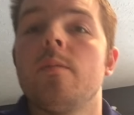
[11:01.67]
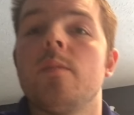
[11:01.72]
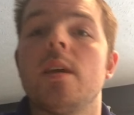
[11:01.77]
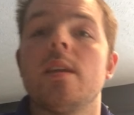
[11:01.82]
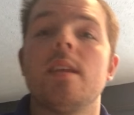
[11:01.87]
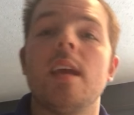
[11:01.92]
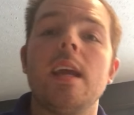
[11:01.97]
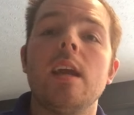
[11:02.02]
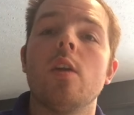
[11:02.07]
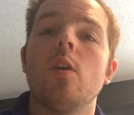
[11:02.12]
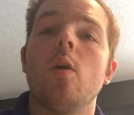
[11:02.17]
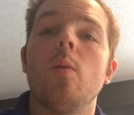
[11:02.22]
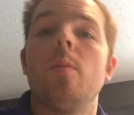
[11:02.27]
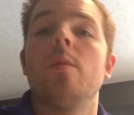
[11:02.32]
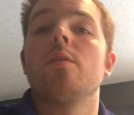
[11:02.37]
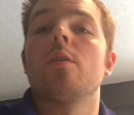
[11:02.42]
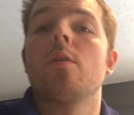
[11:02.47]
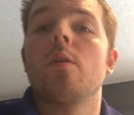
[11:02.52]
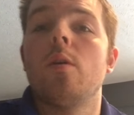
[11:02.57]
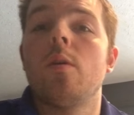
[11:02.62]
that they can
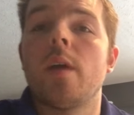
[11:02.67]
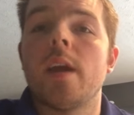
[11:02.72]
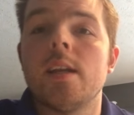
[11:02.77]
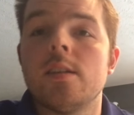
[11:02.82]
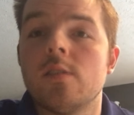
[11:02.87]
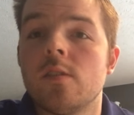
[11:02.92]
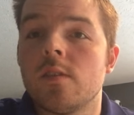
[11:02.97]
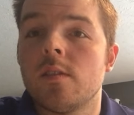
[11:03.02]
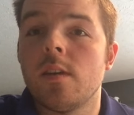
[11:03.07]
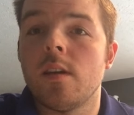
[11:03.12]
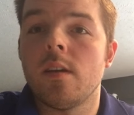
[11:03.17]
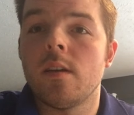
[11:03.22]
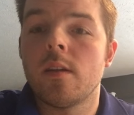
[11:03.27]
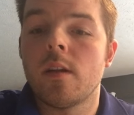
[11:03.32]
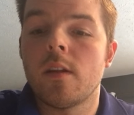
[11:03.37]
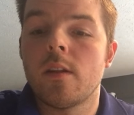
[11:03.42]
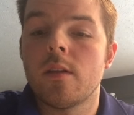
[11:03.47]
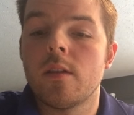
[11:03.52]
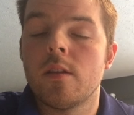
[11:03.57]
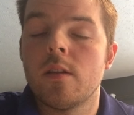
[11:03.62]
open their own agency.
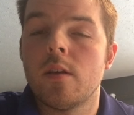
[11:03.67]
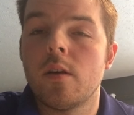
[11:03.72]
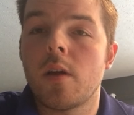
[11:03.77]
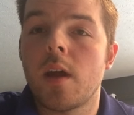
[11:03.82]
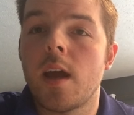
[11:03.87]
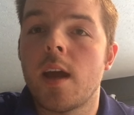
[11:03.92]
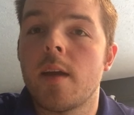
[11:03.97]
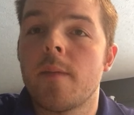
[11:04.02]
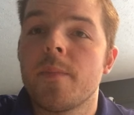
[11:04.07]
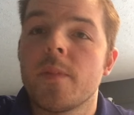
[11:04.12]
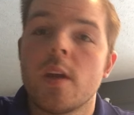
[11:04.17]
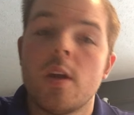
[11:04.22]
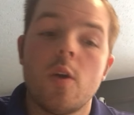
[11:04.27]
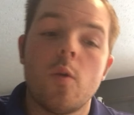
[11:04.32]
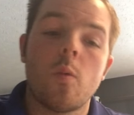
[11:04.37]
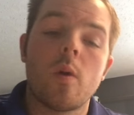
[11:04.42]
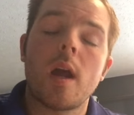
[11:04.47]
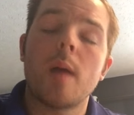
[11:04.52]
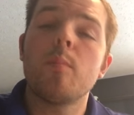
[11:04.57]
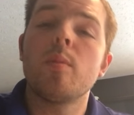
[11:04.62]
Okay,
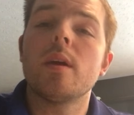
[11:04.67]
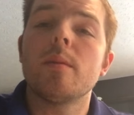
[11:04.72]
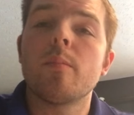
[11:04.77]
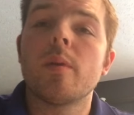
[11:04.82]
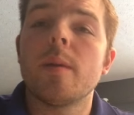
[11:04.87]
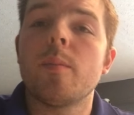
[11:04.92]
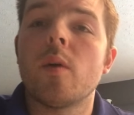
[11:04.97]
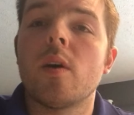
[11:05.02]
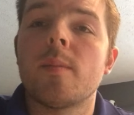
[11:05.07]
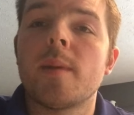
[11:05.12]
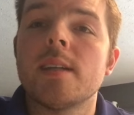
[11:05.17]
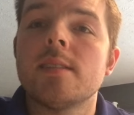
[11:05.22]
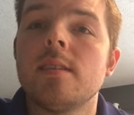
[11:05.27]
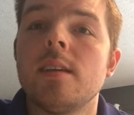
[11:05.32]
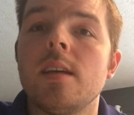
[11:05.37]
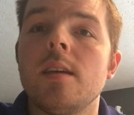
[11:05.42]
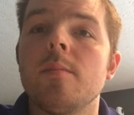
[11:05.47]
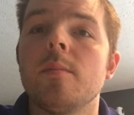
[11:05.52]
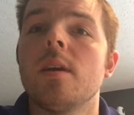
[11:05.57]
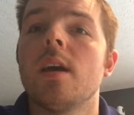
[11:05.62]
when I bring people on my
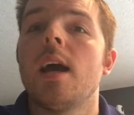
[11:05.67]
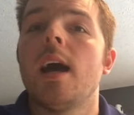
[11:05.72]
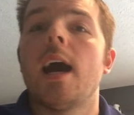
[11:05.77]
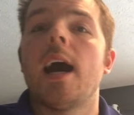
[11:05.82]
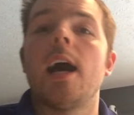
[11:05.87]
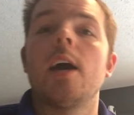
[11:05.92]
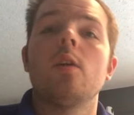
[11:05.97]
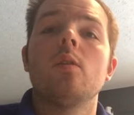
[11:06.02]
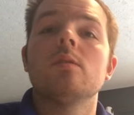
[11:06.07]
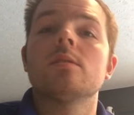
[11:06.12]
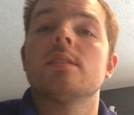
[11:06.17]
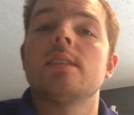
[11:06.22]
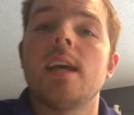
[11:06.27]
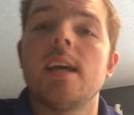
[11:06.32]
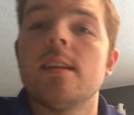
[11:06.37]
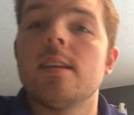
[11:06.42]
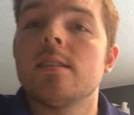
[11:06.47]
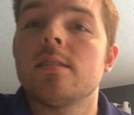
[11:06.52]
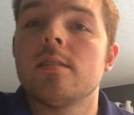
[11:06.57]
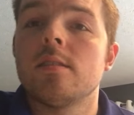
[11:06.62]
team, I don't
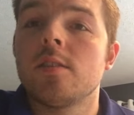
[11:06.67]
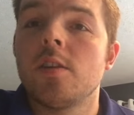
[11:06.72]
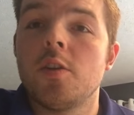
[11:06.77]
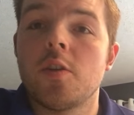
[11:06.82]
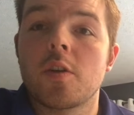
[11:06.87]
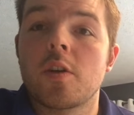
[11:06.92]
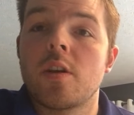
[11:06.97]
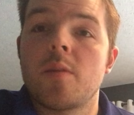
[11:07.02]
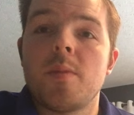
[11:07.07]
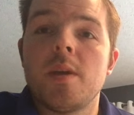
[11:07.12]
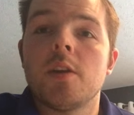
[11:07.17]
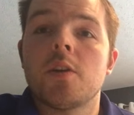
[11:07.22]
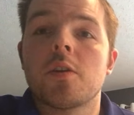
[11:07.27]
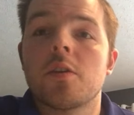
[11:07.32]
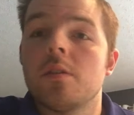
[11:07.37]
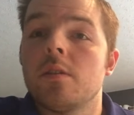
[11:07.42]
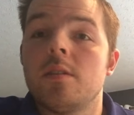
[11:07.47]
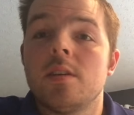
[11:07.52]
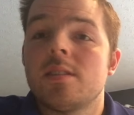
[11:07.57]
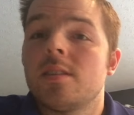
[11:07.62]
say this isn't
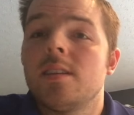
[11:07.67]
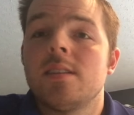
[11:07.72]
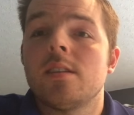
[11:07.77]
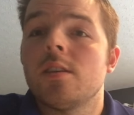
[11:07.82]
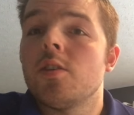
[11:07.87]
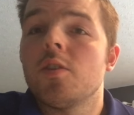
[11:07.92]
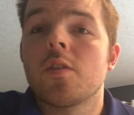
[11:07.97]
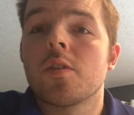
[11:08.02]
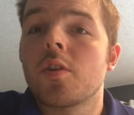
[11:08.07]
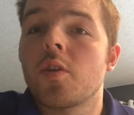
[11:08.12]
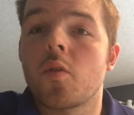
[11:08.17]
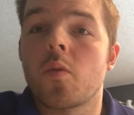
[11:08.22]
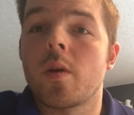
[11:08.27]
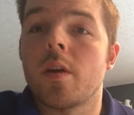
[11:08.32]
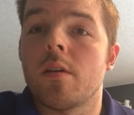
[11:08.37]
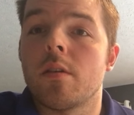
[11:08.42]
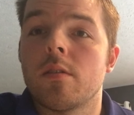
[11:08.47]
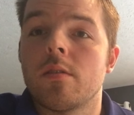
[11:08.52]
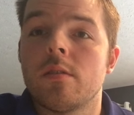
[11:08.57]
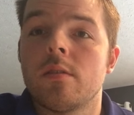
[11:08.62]
your
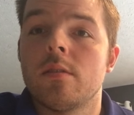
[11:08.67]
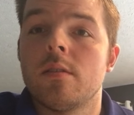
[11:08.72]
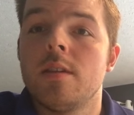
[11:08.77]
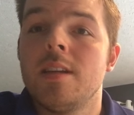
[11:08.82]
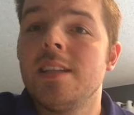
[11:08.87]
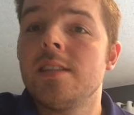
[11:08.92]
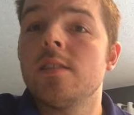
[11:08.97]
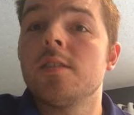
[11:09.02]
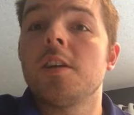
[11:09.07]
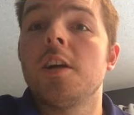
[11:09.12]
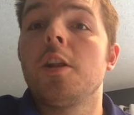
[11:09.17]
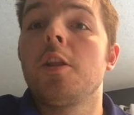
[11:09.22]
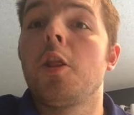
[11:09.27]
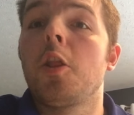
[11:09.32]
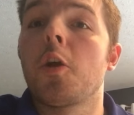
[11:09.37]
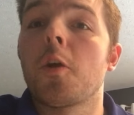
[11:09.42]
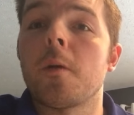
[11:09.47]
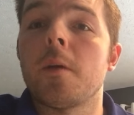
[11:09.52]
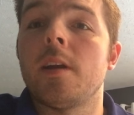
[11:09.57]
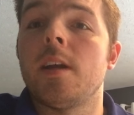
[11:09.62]
career. This is a
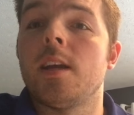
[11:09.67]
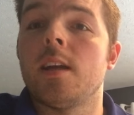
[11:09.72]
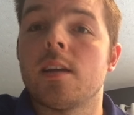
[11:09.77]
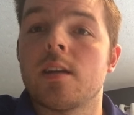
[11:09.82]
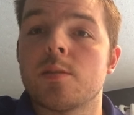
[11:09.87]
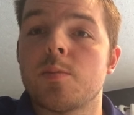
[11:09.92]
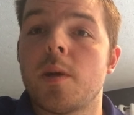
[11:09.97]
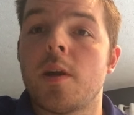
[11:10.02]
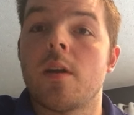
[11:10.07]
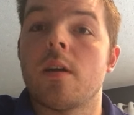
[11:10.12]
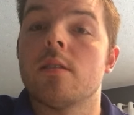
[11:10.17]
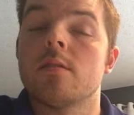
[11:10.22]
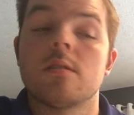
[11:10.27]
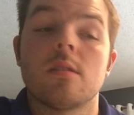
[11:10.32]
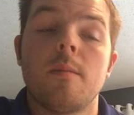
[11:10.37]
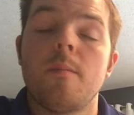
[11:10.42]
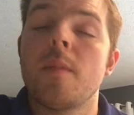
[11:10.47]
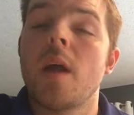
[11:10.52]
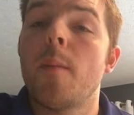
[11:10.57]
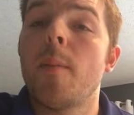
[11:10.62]
learning experience,
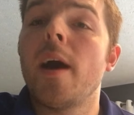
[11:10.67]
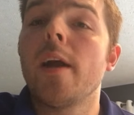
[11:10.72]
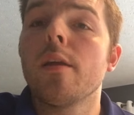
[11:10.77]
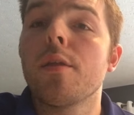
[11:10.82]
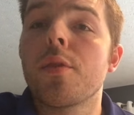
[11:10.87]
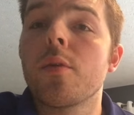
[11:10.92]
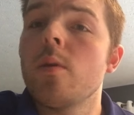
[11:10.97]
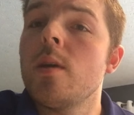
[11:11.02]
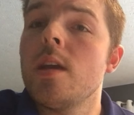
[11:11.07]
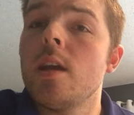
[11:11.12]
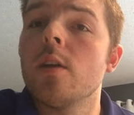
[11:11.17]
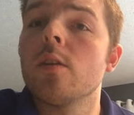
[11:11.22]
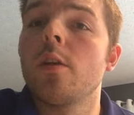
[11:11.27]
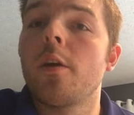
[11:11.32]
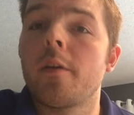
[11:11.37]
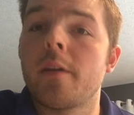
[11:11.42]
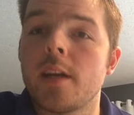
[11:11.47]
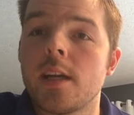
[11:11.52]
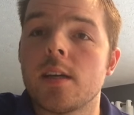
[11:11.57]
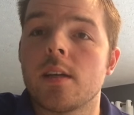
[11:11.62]
about a 3-year
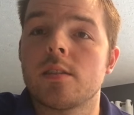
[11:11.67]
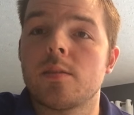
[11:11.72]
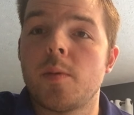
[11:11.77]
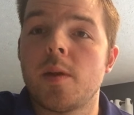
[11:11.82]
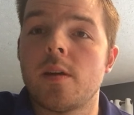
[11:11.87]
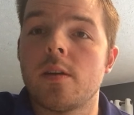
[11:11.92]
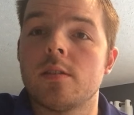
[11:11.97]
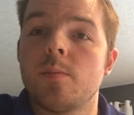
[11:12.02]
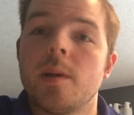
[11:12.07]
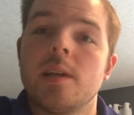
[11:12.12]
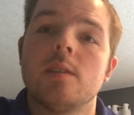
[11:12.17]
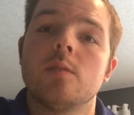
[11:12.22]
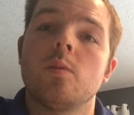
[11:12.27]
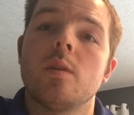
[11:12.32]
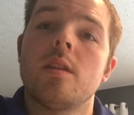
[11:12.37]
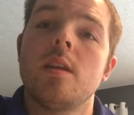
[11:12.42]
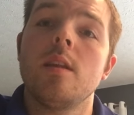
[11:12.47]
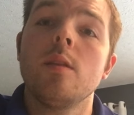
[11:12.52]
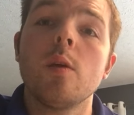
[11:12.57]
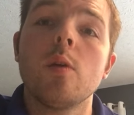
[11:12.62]
learning experience, because
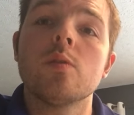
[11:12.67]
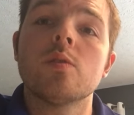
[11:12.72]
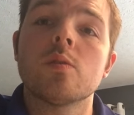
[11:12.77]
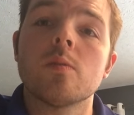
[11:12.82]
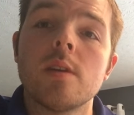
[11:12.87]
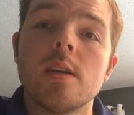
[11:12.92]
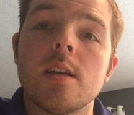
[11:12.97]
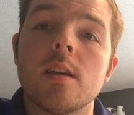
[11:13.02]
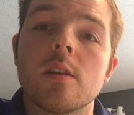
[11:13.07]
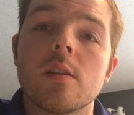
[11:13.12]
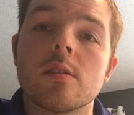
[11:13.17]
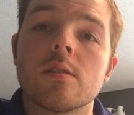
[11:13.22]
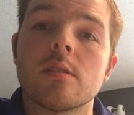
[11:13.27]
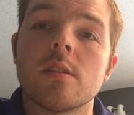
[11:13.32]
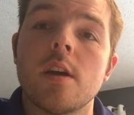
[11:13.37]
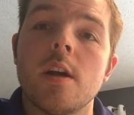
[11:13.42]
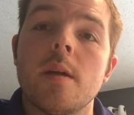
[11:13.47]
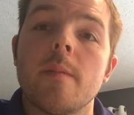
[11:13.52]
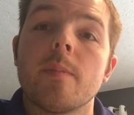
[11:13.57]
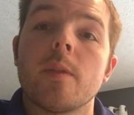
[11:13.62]
within those 3 years,
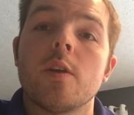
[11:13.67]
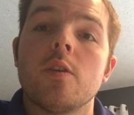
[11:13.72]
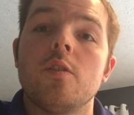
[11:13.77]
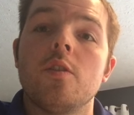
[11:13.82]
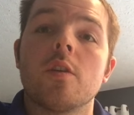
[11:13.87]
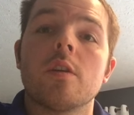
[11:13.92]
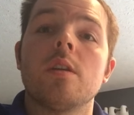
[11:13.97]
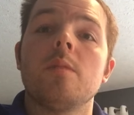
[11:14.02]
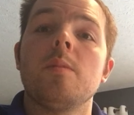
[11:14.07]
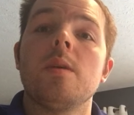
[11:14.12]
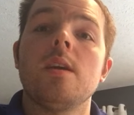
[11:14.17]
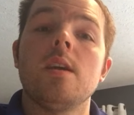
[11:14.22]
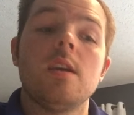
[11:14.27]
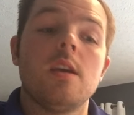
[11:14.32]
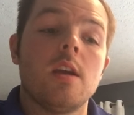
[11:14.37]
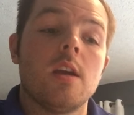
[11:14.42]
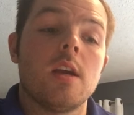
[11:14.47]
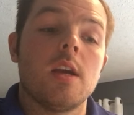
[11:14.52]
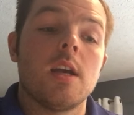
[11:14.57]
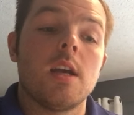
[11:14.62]
you're going to
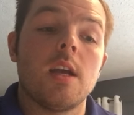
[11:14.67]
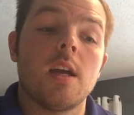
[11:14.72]
be